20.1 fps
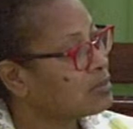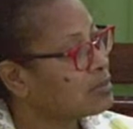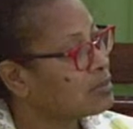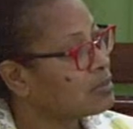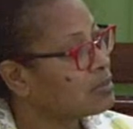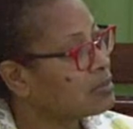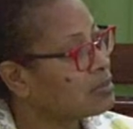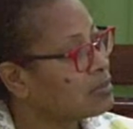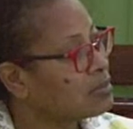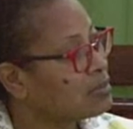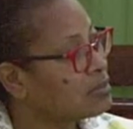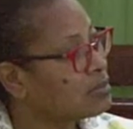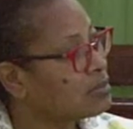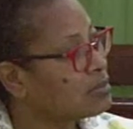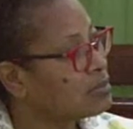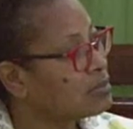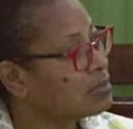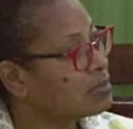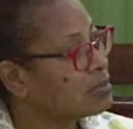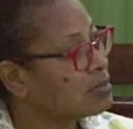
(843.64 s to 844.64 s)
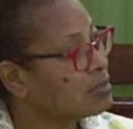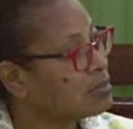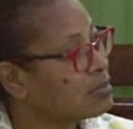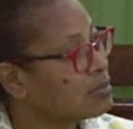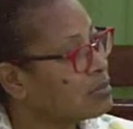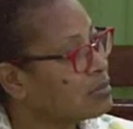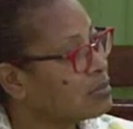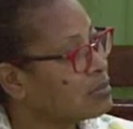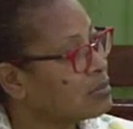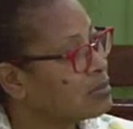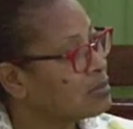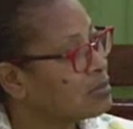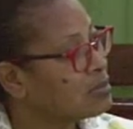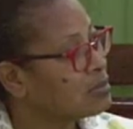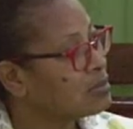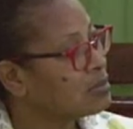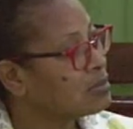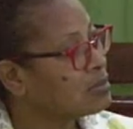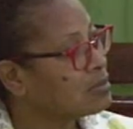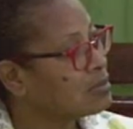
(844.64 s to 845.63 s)

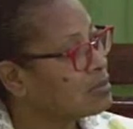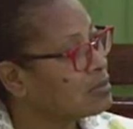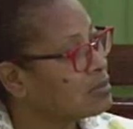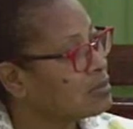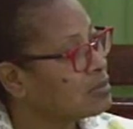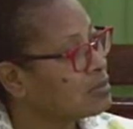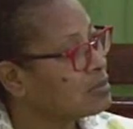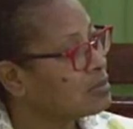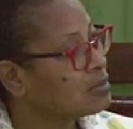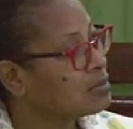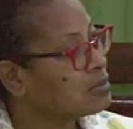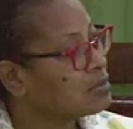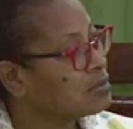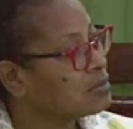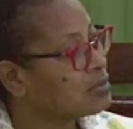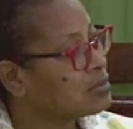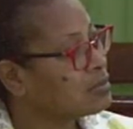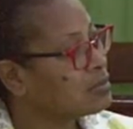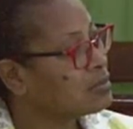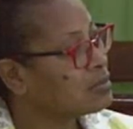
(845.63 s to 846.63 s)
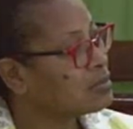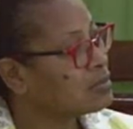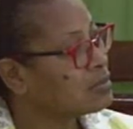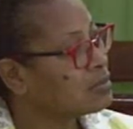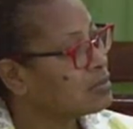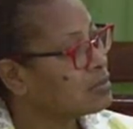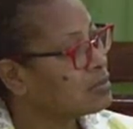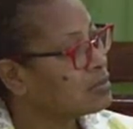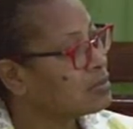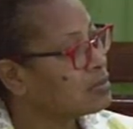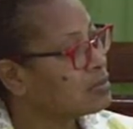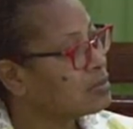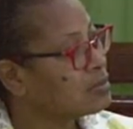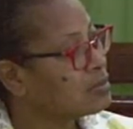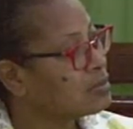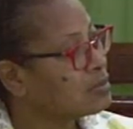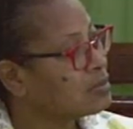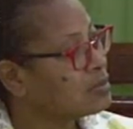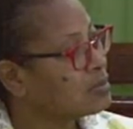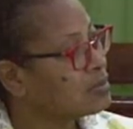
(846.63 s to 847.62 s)

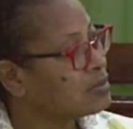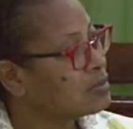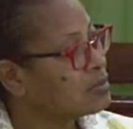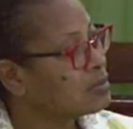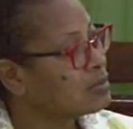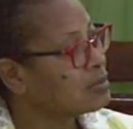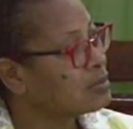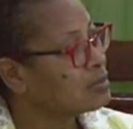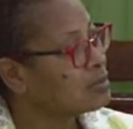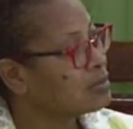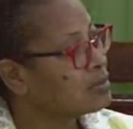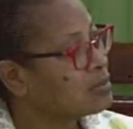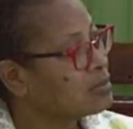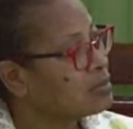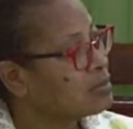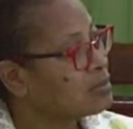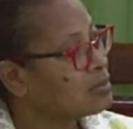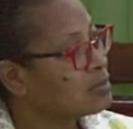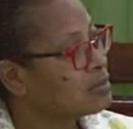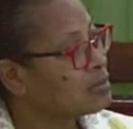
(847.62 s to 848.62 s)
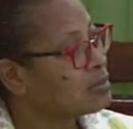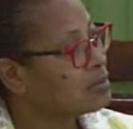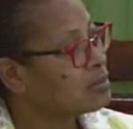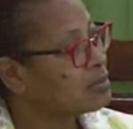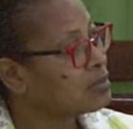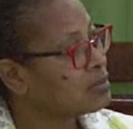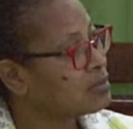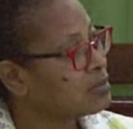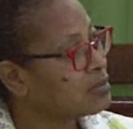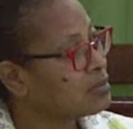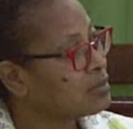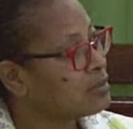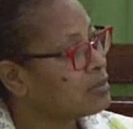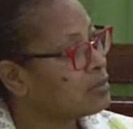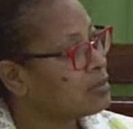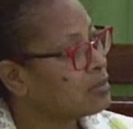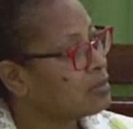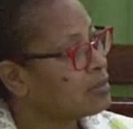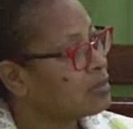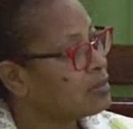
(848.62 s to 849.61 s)

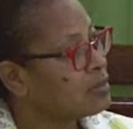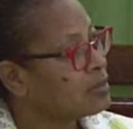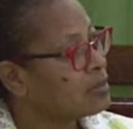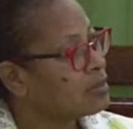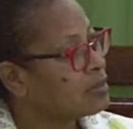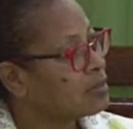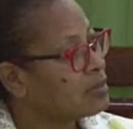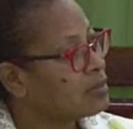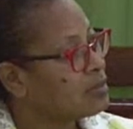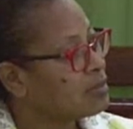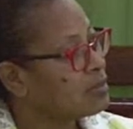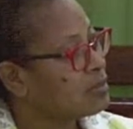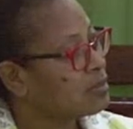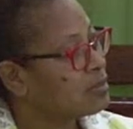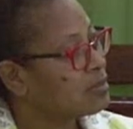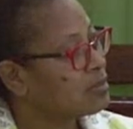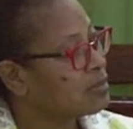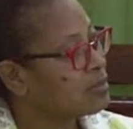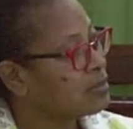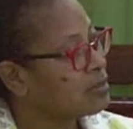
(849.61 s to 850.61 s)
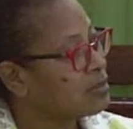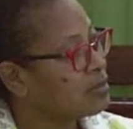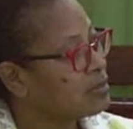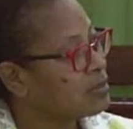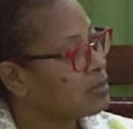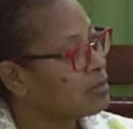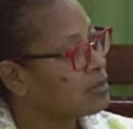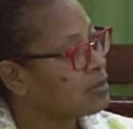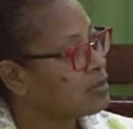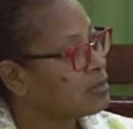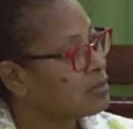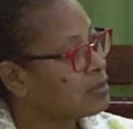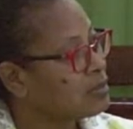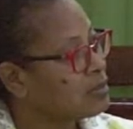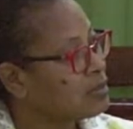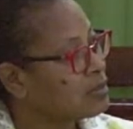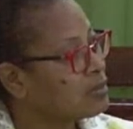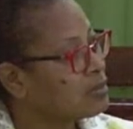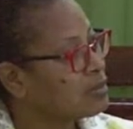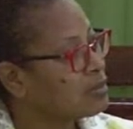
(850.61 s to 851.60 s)

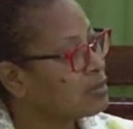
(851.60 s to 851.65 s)
[no speech]